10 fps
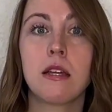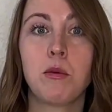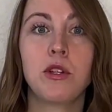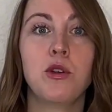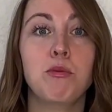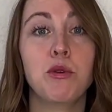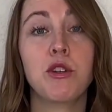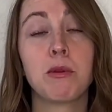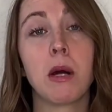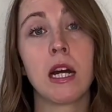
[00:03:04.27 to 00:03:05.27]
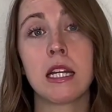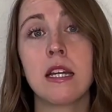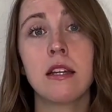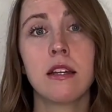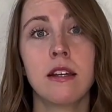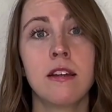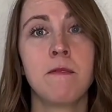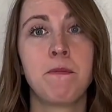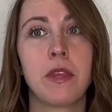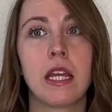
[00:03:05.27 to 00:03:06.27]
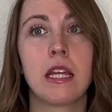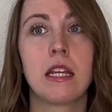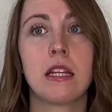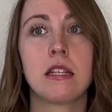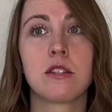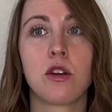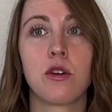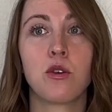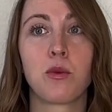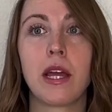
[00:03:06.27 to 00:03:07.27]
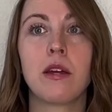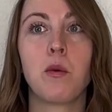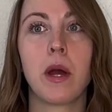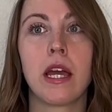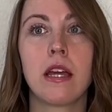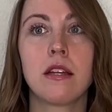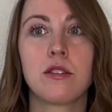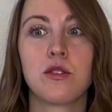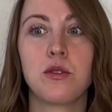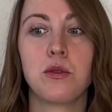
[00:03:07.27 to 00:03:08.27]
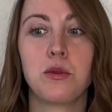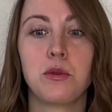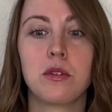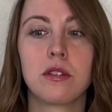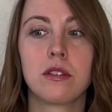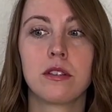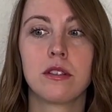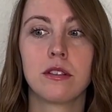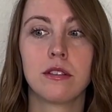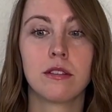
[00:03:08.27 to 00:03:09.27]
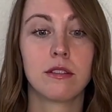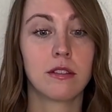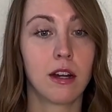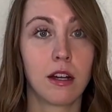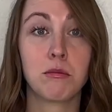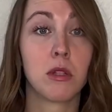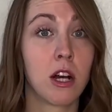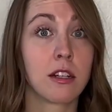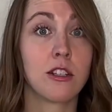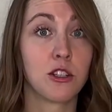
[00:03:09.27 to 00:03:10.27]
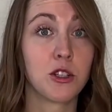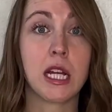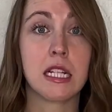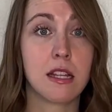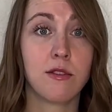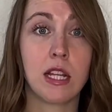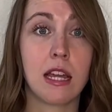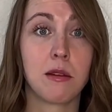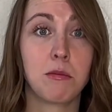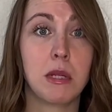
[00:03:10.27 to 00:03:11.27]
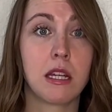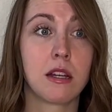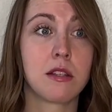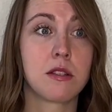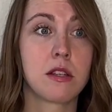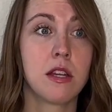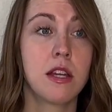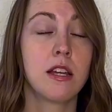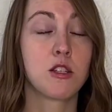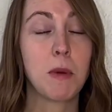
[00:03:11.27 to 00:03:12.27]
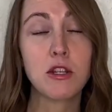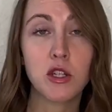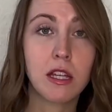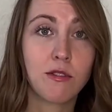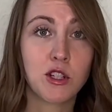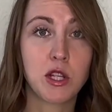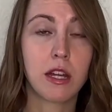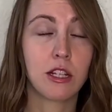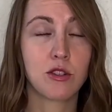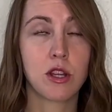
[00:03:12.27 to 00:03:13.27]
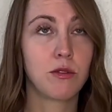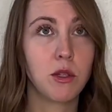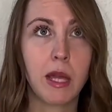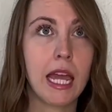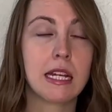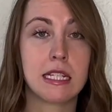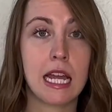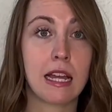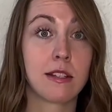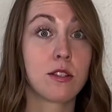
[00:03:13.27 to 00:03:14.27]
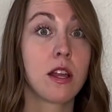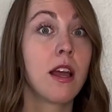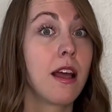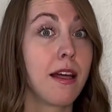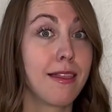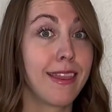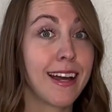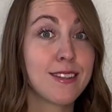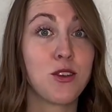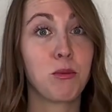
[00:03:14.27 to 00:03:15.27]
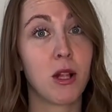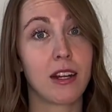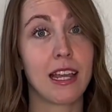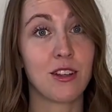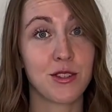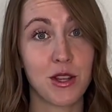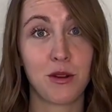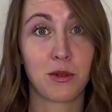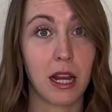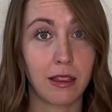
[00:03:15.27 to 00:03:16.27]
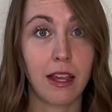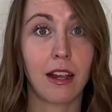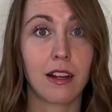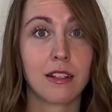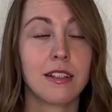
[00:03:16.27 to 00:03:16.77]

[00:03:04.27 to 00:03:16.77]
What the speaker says: When you move your body, it is a great way to unblock your creativity, because especially if you're telling yourself you can't dance, that's you blocking yourself right there.